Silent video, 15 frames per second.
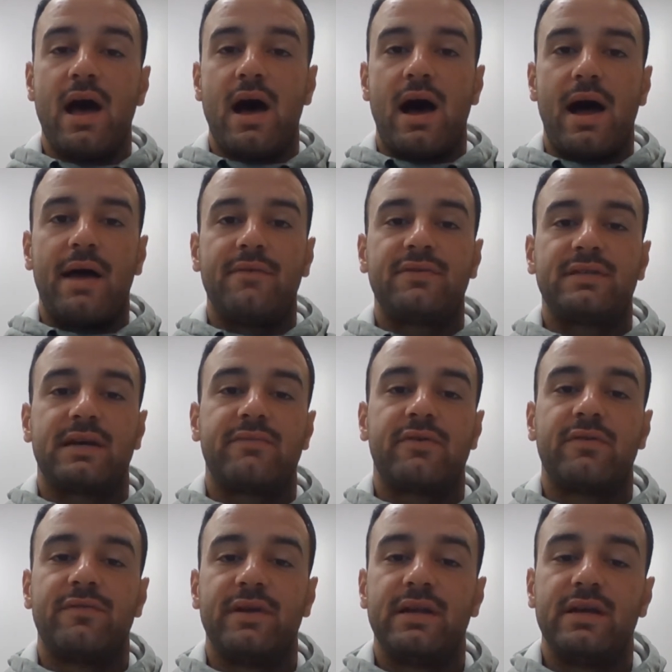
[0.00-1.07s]
I have
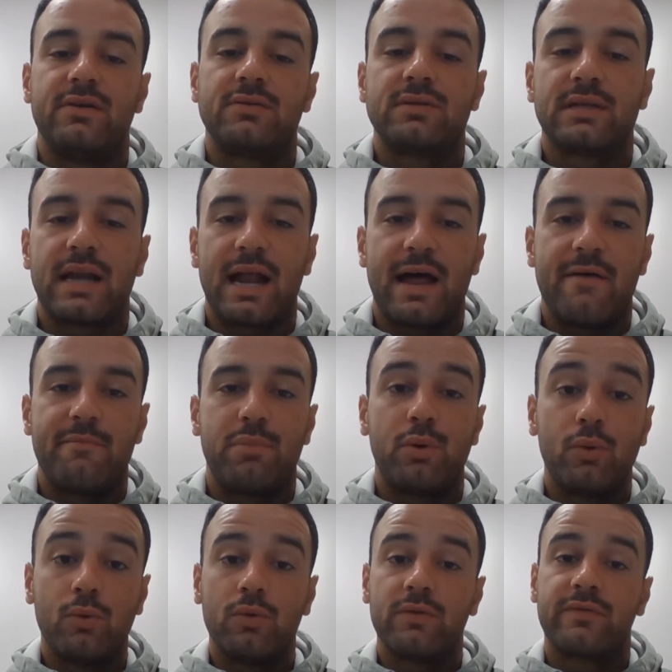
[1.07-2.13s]
several videos that I have
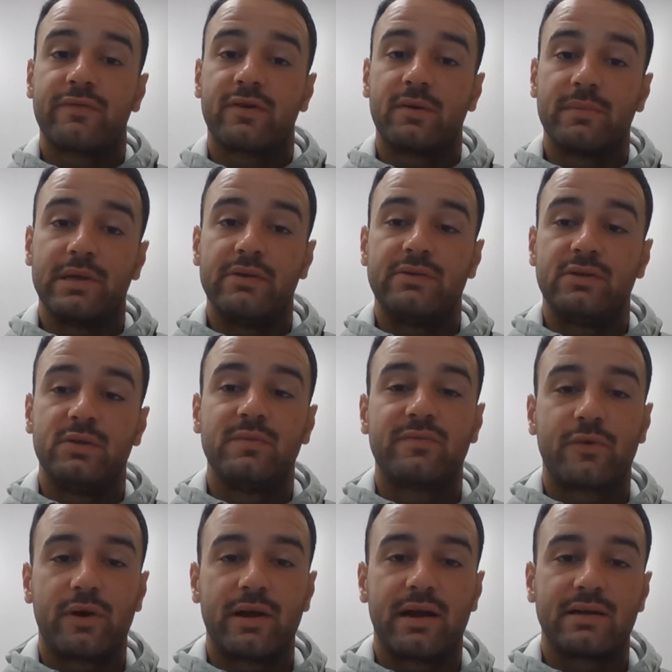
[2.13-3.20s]
pulled from YouTube
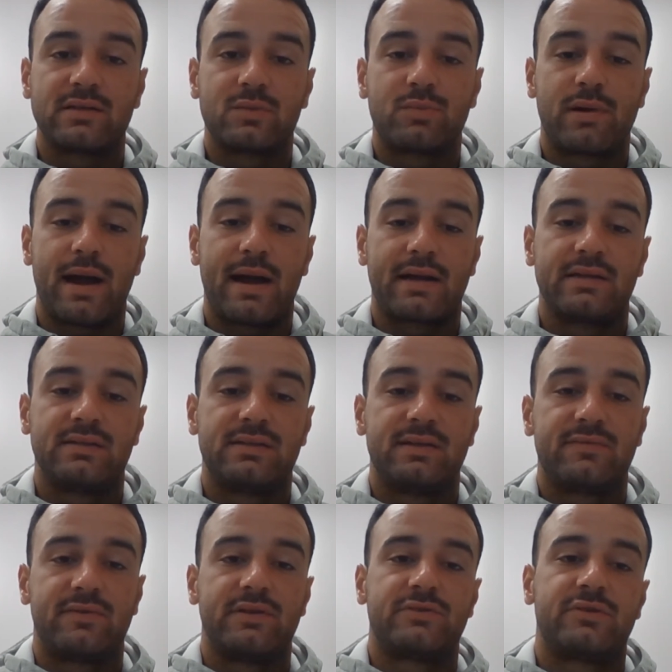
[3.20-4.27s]
for you guys to practice
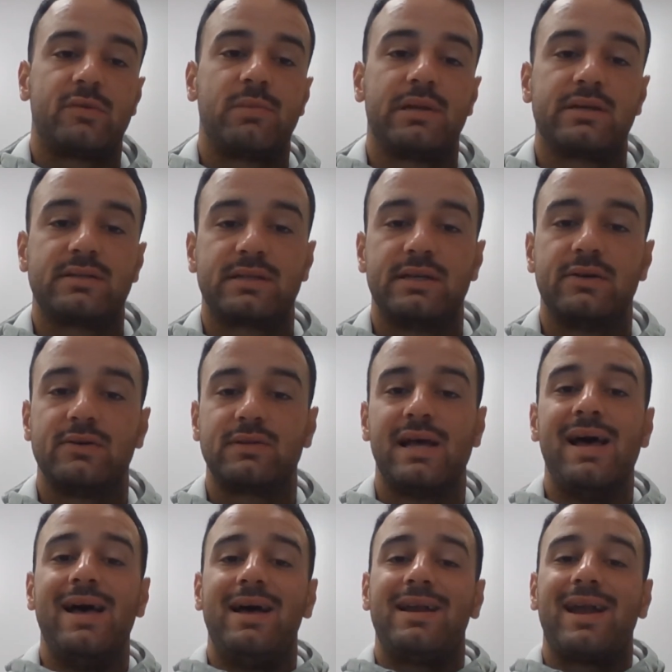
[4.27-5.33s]
different dribbling skills.
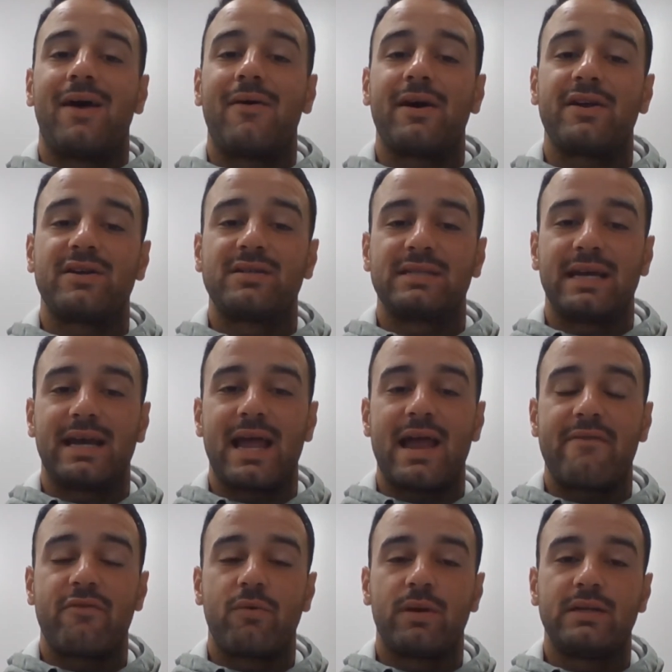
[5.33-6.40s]
Now I understand
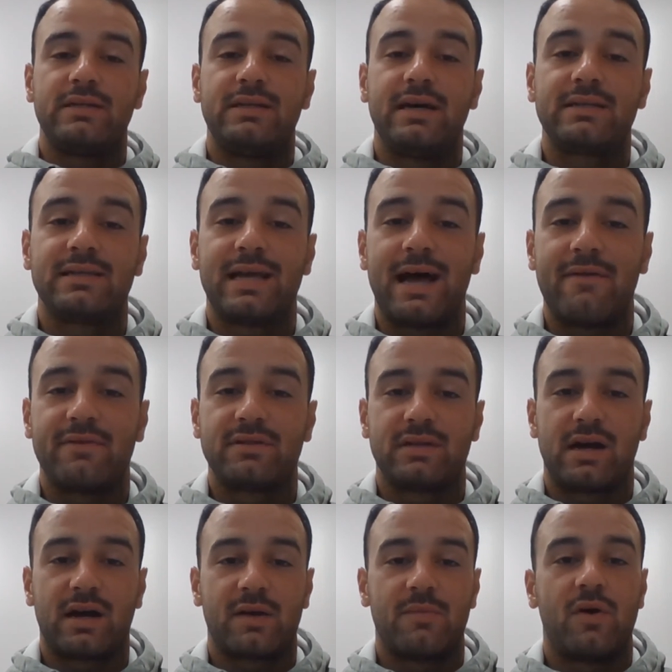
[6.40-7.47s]
everyone doesn't have a
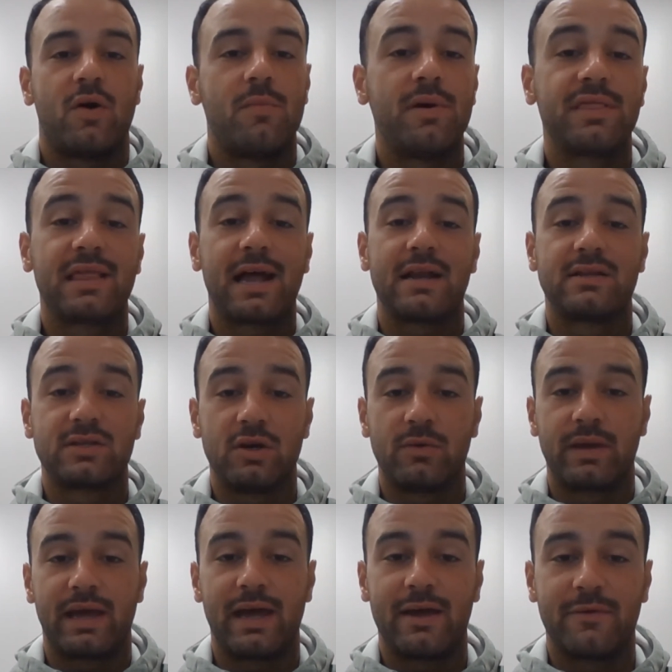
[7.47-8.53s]
soccer ball, but that is
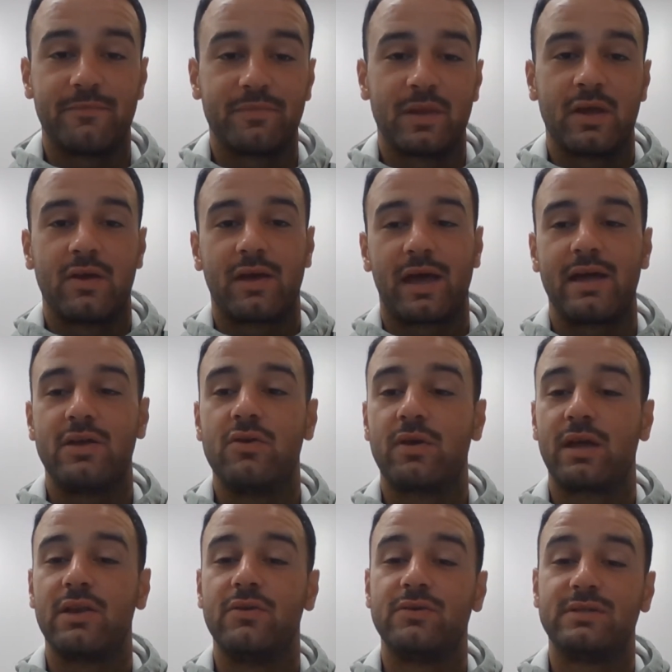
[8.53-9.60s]
okay. Okay, you
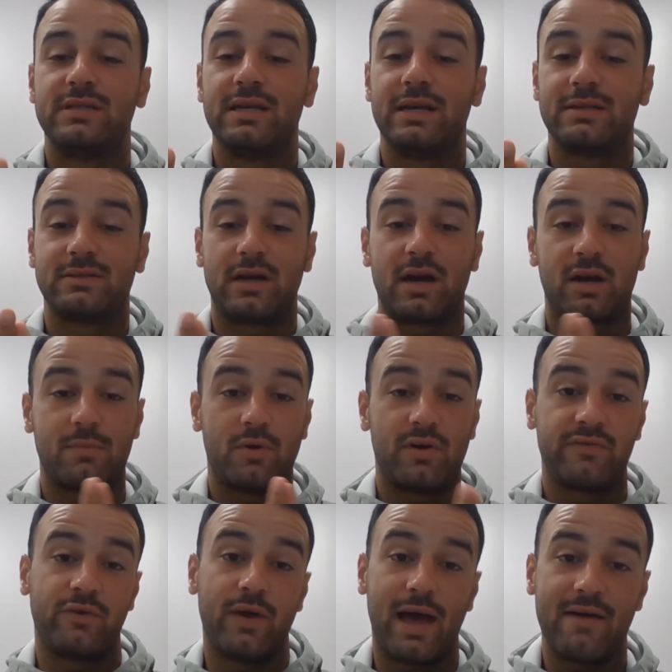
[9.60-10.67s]
can use a soccer ball
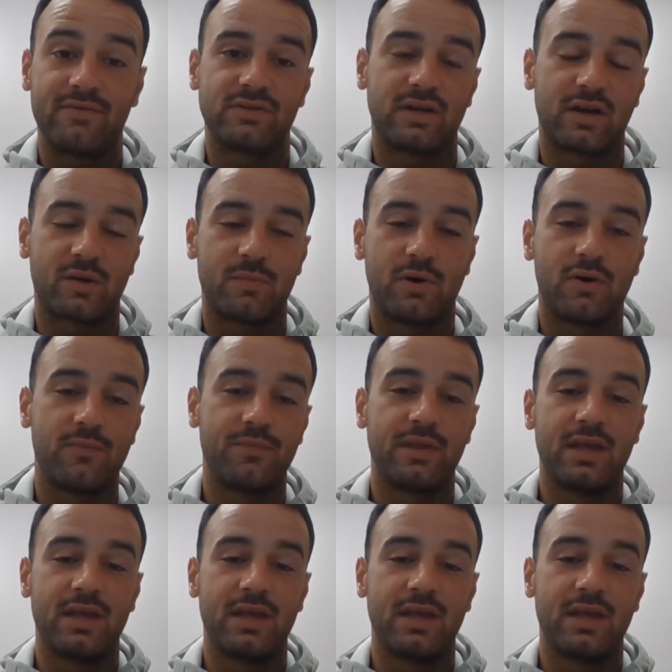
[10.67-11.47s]
if you have a soccer ball.